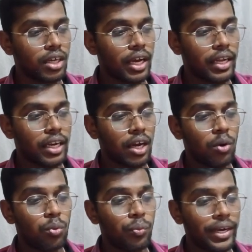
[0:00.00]
and
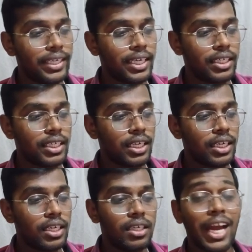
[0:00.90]
now wait
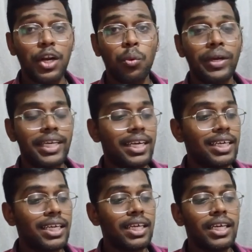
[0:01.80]
until and now wait
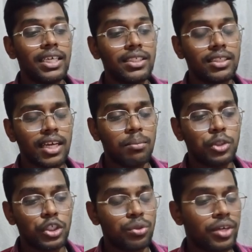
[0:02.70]
until it
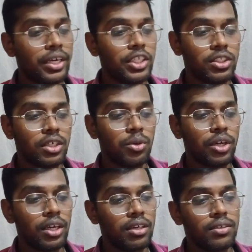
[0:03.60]
comes into running state
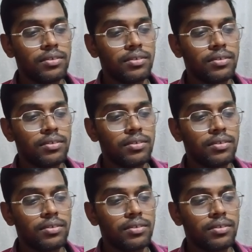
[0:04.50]
okay